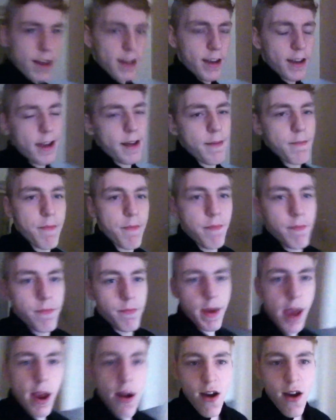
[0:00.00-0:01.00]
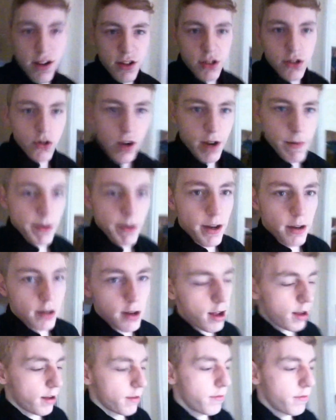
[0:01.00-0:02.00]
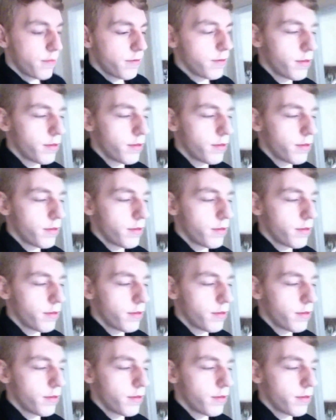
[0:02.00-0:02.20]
and get better at streaming, like,